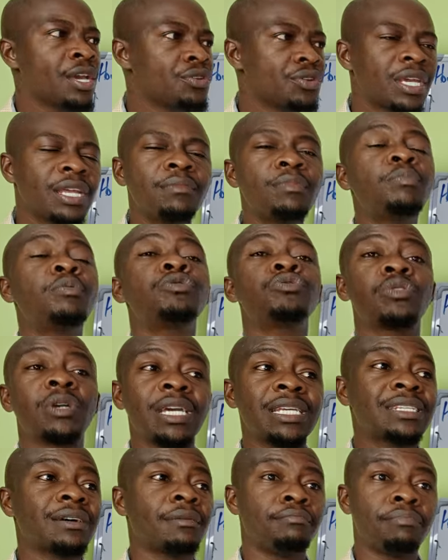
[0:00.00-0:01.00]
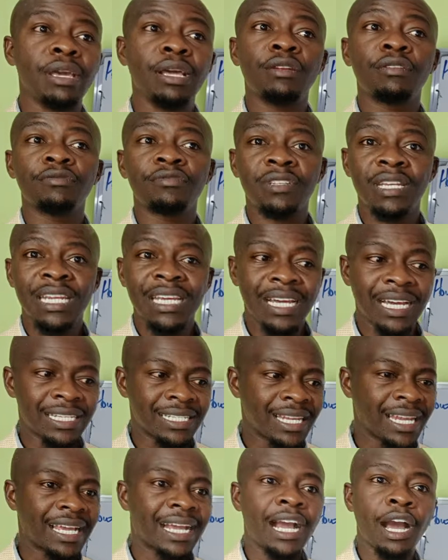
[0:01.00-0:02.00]
You can be able to get a bale of
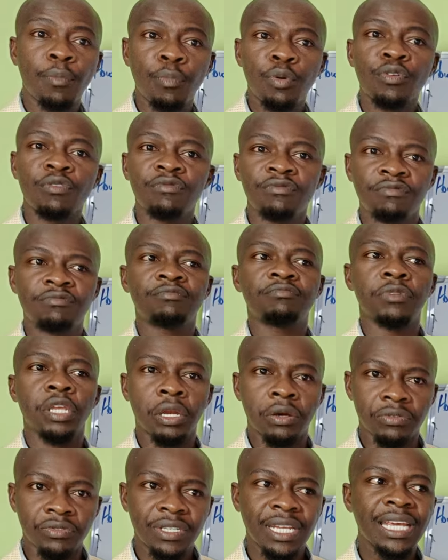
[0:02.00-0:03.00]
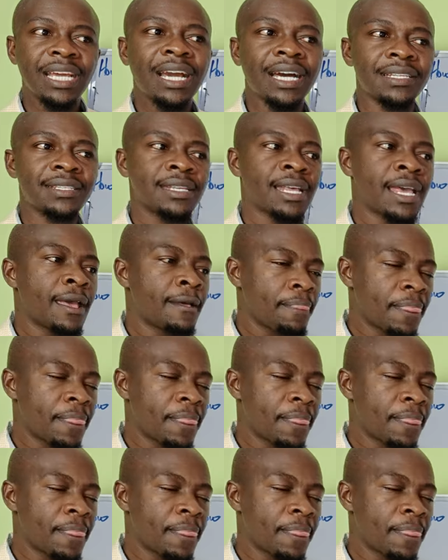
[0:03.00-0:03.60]
sneakers, like a couple of, you know, sneakers,